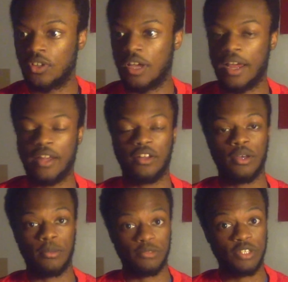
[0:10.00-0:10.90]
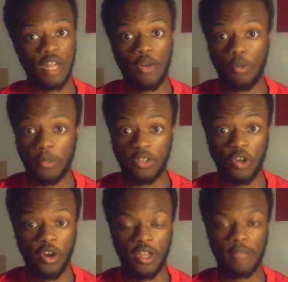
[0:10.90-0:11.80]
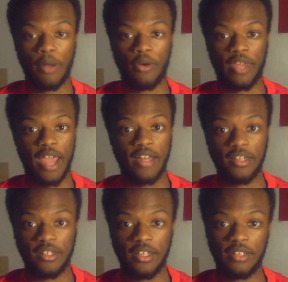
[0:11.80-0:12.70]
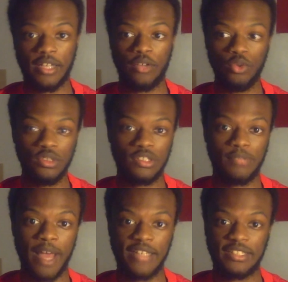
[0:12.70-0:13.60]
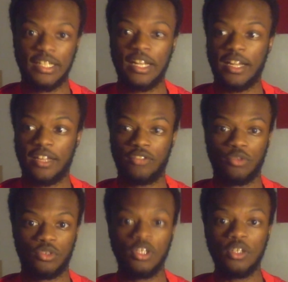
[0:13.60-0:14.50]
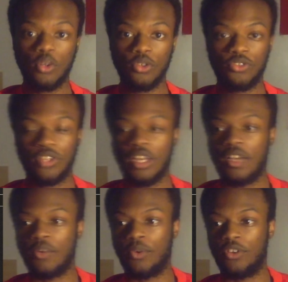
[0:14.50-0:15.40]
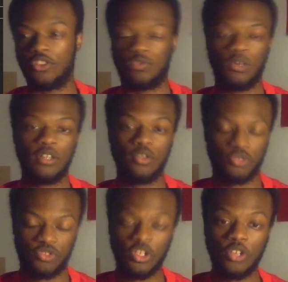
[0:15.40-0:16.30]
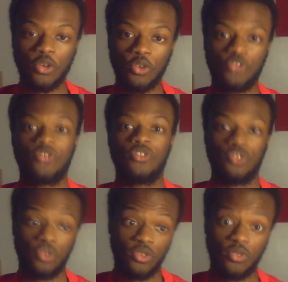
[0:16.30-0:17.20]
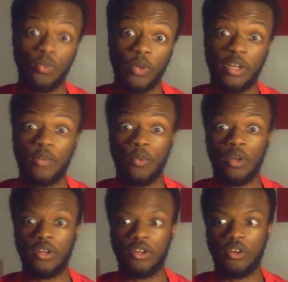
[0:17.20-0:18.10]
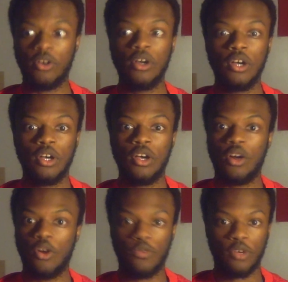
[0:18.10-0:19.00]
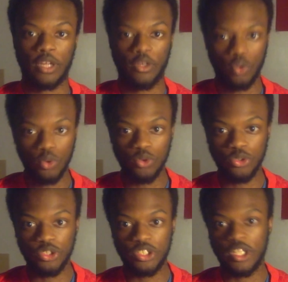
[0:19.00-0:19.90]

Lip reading: And tonight we'll be talking about Canada and La Rouges' match against Los Ticos. We're in this one, Los Ticos win it 1-0 over La Rouges.